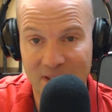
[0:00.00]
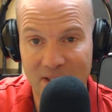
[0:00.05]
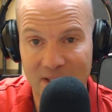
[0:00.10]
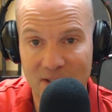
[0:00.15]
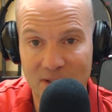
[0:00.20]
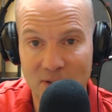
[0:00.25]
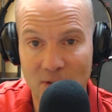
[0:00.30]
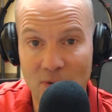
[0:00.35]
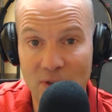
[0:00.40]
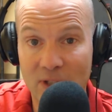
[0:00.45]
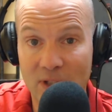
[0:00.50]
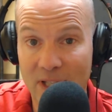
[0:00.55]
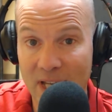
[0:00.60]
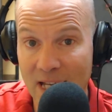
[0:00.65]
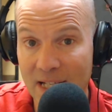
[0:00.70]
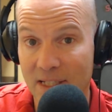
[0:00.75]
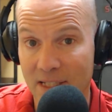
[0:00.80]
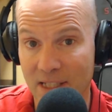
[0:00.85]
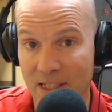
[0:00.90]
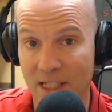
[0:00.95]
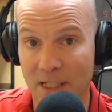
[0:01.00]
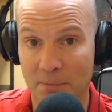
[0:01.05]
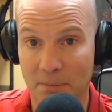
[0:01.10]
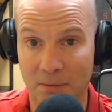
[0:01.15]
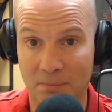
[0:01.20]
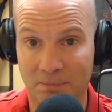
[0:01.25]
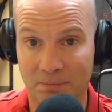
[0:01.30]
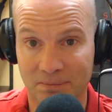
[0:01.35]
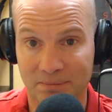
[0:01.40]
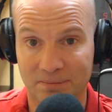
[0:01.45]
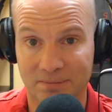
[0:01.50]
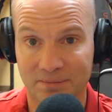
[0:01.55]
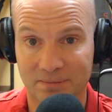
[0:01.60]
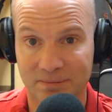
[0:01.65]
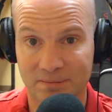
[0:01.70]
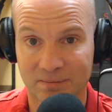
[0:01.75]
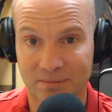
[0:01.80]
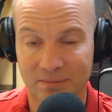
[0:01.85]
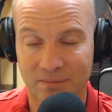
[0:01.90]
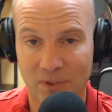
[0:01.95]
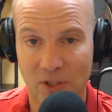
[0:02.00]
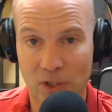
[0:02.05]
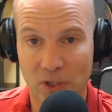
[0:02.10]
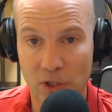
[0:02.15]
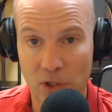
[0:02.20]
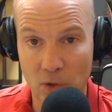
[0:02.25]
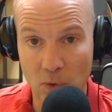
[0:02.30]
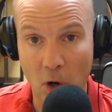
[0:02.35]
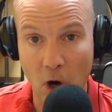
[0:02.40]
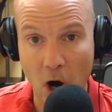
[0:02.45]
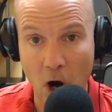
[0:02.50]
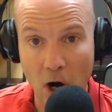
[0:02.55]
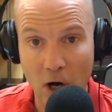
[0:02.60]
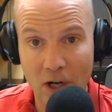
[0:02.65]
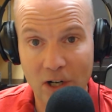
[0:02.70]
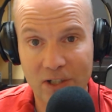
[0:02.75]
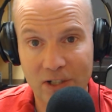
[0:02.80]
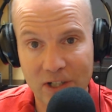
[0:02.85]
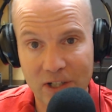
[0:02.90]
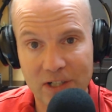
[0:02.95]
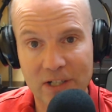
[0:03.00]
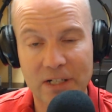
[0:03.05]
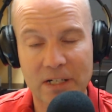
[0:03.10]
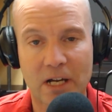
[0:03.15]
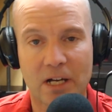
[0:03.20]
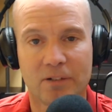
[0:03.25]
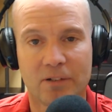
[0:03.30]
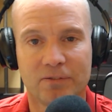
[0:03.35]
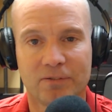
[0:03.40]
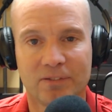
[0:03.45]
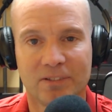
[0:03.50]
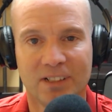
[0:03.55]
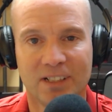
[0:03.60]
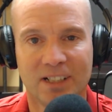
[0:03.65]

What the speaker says: So you get to keep them. You are good enough.